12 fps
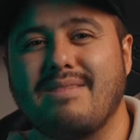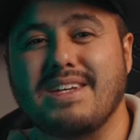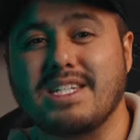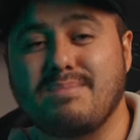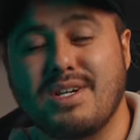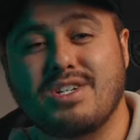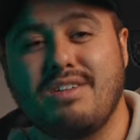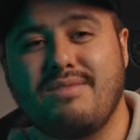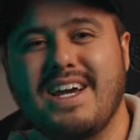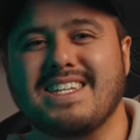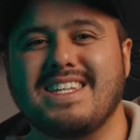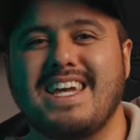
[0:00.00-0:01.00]
uh, or more
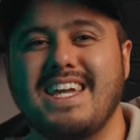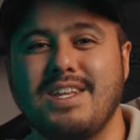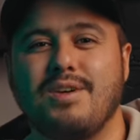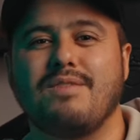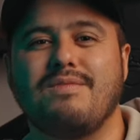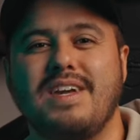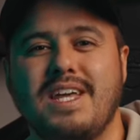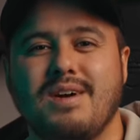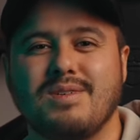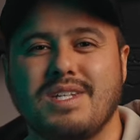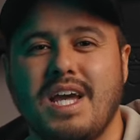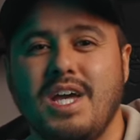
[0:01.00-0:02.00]
separation in
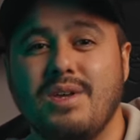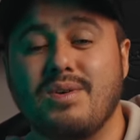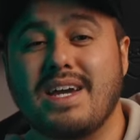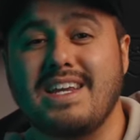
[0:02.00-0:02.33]
my video.